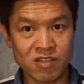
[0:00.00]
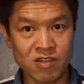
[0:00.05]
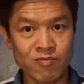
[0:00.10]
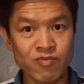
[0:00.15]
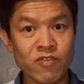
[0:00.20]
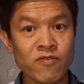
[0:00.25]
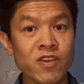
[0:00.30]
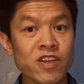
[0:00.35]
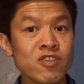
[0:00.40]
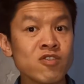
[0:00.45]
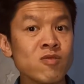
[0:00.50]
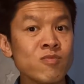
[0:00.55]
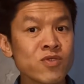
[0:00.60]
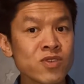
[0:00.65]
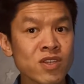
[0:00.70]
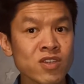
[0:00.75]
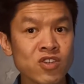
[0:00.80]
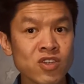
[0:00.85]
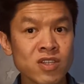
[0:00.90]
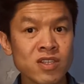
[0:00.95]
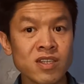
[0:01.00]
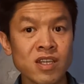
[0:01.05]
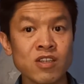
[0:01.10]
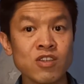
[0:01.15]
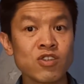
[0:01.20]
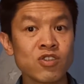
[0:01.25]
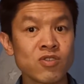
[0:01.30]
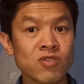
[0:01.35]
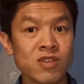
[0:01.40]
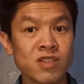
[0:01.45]
Now, professional musicians
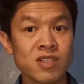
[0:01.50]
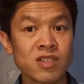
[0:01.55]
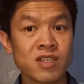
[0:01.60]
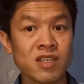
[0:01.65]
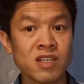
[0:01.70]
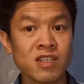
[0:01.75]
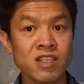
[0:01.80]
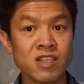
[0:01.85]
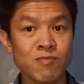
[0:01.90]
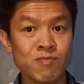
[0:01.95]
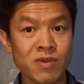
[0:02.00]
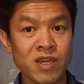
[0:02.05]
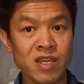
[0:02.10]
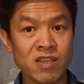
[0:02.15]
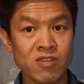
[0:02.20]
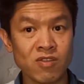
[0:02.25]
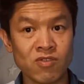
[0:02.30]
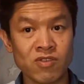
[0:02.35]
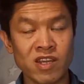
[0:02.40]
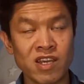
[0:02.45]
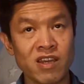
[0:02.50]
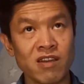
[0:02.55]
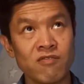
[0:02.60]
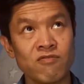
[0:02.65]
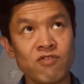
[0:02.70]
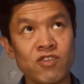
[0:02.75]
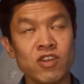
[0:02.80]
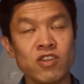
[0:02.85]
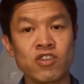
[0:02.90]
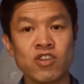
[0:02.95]
and students can spend on
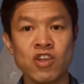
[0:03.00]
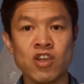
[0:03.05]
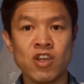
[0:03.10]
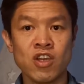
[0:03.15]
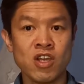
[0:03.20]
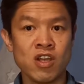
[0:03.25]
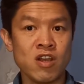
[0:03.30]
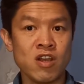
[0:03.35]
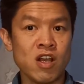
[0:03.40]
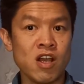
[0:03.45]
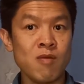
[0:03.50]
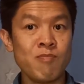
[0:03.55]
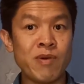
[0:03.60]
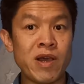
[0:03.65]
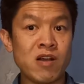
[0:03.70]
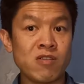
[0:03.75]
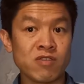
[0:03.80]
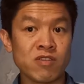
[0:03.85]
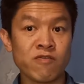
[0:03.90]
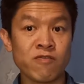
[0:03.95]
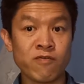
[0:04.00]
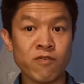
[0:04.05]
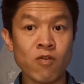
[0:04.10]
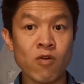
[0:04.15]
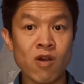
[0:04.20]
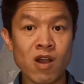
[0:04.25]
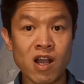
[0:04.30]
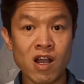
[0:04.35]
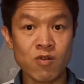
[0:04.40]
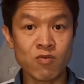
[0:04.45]
average about
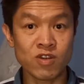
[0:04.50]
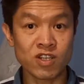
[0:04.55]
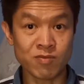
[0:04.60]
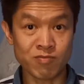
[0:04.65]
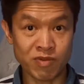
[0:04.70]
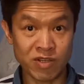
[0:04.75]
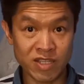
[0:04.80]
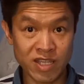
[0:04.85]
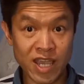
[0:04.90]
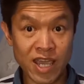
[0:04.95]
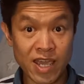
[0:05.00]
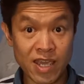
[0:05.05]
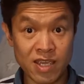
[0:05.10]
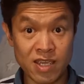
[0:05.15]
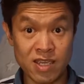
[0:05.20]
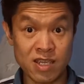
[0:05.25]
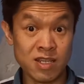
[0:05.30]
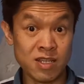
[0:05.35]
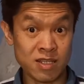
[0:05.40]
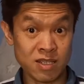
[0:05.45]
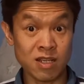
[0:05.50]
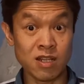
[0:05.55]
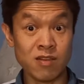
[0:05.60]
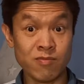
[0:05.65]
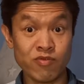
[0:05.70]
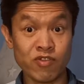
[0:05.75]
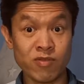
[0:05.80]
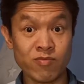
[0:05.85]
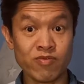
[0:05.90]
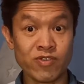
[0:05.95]
4 hours per day in
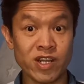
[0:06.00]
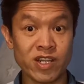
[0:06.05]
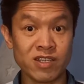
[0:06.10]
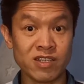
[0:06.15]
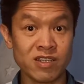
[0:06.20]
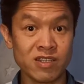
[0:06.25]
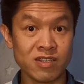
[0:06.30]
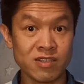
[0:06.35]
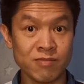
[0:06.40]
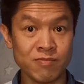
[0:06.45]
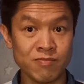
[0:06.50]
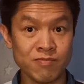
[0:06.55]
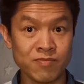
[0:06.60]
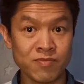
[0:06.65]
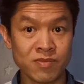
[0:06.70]
deliberate practice.